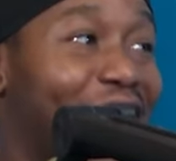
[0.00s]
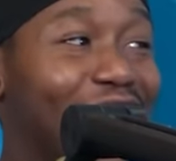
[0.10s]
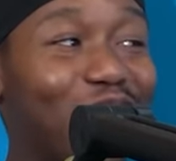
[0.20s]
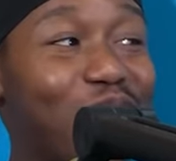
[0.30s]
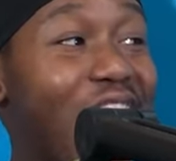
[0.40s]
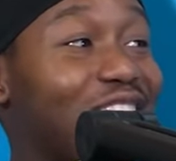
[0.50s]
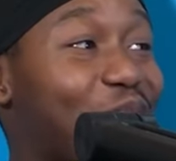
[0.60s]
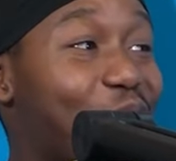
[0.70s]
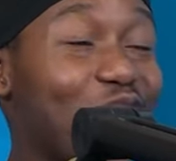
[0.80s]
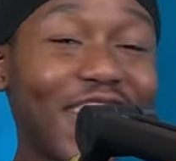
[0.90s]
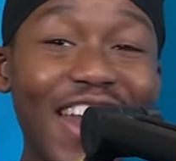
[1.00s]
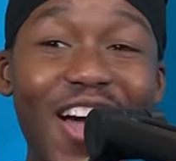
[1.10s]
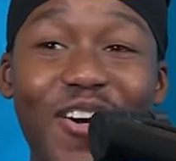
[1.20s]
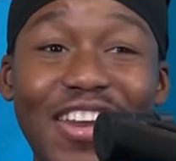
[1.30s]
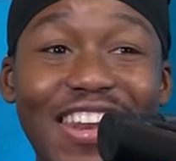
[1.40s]
You guys are working
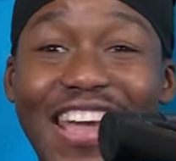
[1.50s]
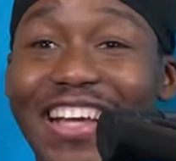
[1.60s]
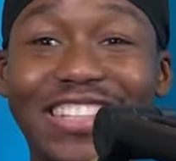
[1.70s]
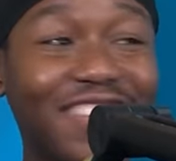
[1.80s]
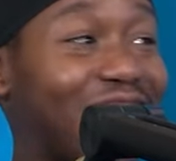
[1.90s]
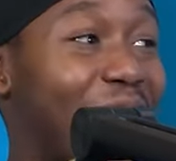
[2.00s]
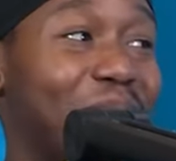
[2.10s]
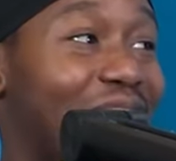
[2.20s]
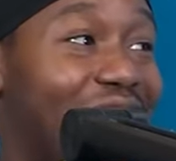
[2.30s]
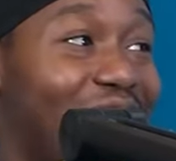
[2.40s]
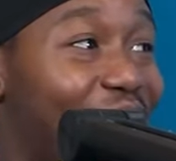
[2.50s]
out. I'm and nigga just comes out yes. of